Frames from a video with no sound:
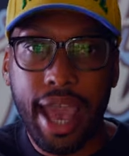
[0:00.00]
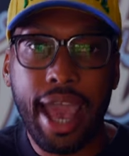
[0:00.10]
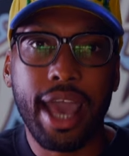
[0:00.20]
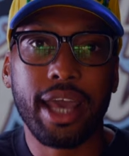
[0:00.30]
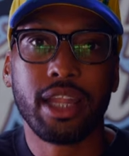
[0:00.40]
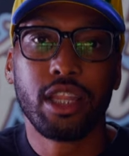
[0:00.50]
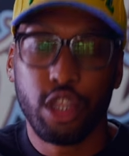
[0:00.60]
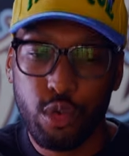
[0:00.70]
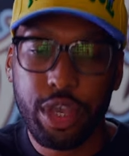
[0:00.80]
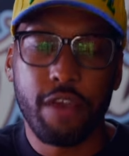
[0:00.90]
and
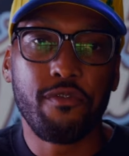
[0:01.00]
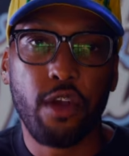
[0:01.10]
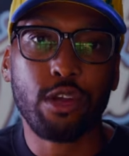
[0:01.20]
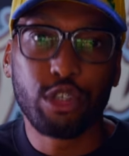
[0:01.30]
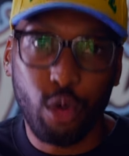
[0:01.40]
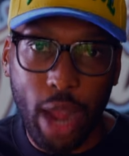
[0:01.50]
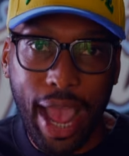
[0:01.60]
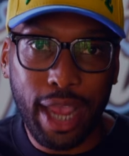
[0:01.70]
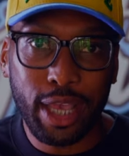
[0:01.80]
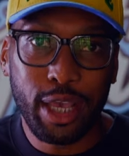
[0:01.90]
you get first
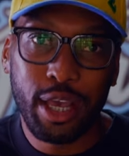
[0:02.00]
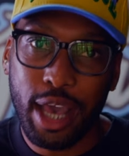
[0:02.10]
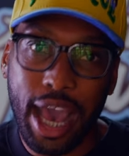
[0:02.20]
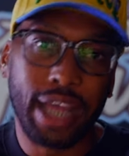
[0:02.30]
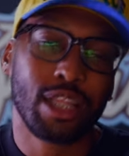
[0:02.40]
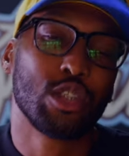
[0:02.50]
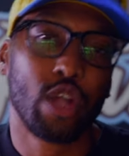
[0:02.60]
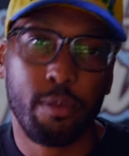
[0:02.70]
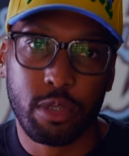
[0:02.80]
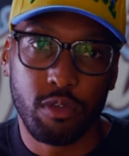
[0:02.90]
crack at the
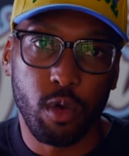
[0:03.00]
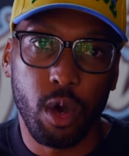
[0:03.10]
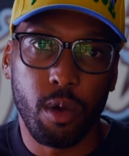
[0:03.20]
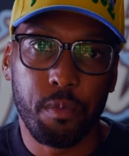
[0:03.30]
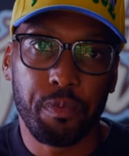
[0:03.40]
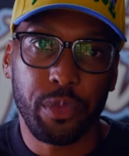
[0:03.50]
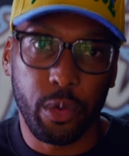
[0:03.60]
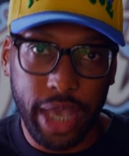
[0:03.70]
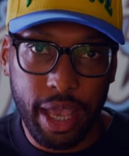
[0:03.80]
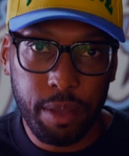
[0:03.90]
Dreamers Vault,
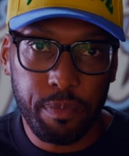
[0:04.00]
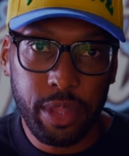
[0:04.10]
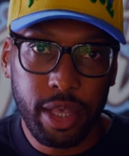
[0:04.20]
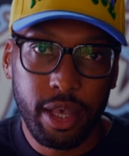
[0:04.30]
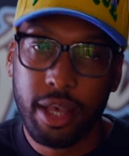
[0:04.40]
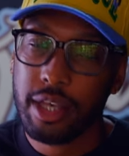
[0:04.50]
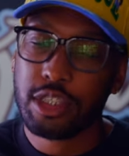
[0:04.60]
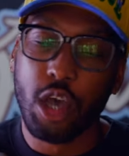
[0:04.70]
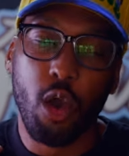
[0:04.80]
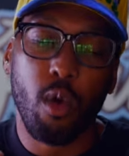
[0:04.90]
okay?
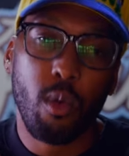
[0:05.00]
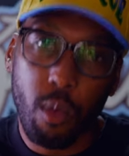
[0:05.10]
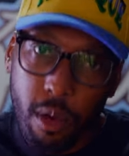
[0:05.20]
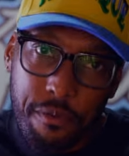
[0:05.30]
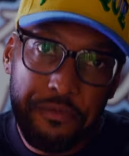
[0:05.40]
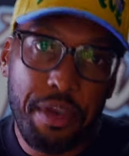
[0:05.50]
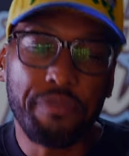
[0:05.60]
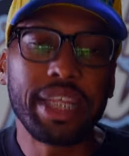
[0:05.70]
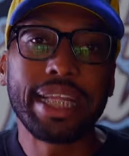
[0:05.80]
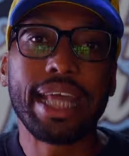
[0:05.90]
So
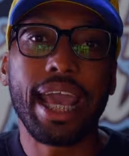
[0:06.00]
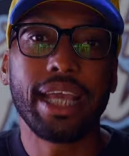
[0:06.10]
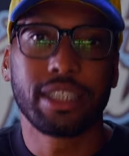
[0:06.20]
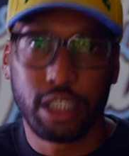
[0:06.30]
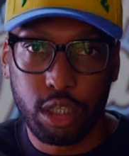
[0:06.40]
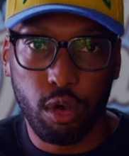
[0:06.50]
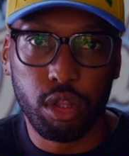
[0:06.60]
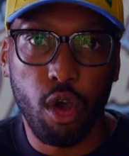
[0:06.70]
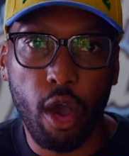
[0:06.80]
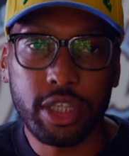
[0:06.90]
50 days until
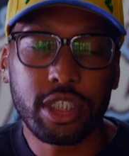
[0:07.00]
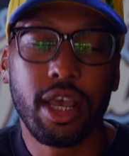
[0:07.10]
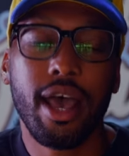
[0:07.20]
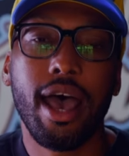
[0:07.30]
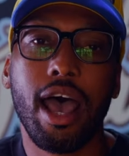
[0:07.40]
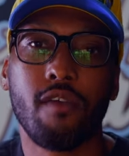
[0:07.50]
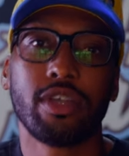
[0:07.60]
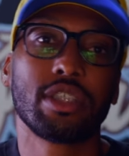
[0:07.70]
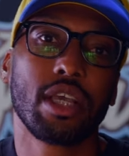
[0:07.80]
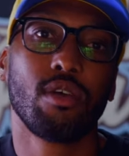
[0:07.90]
launch,
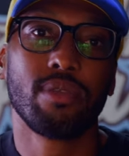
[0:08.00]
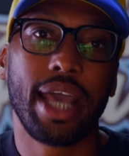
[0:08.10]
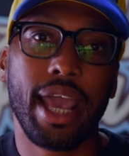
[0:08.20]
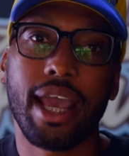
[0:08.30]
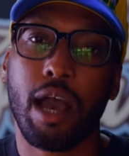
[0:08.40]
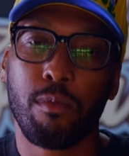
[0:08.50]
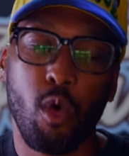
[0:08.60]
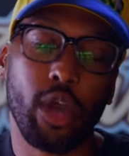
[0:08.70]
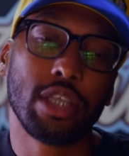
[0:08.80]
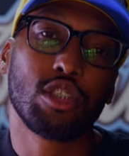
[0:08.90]
every single day I'm
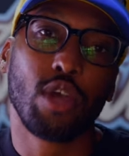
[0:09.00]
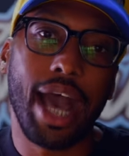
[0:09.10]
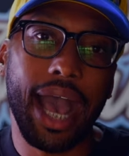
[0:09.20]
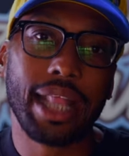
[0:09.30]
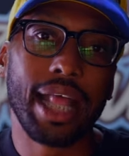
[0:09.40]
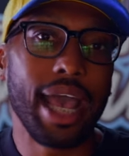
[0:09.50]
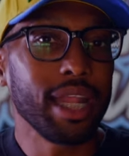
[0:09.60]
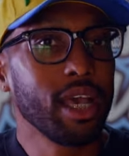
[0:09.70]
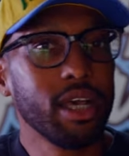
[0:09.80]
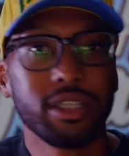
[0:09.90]
going to
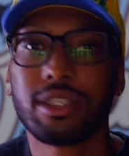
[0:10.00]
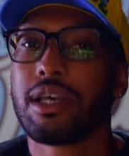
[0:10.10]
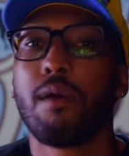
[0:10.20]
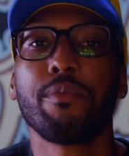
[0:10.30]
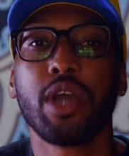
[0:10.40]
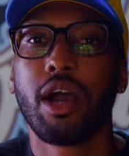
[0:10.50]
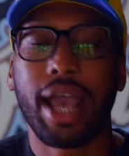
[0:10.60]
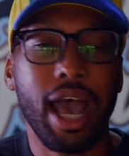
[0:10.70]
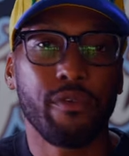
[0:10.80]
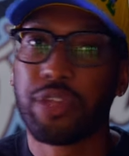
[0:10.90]
highlight some
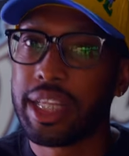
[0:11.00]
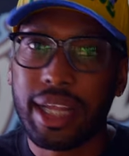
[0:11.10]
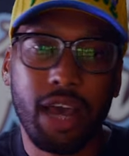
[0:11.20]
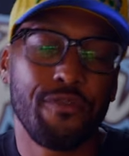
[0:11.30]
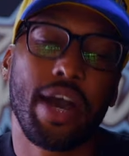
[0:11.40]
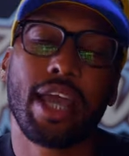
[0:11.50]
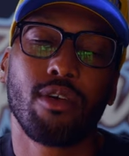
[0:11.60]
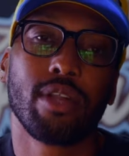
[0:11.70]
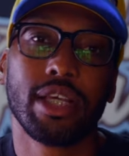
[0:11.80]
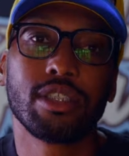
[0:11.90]
young athlete that I
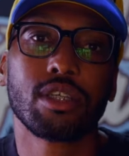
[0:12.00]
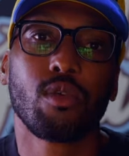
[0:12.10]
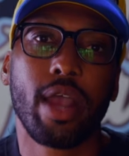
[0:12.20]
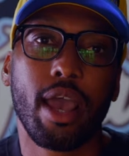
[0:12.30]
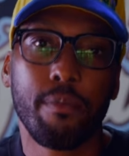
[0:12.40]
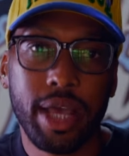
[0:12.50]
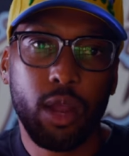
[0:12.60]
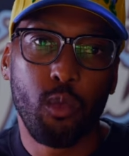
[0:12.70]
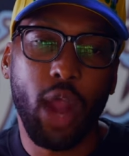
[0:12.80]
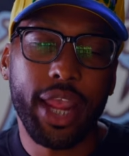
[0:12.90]
find on
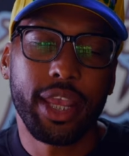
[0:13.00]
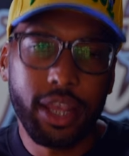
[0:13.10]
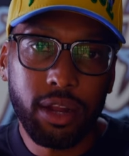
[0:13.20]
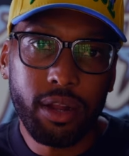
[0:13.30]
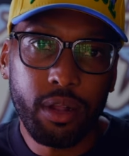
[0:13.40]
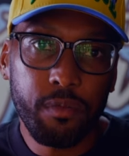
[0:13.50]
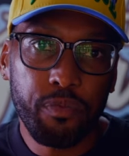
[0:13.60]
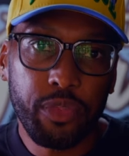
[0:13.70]
Instagram right here.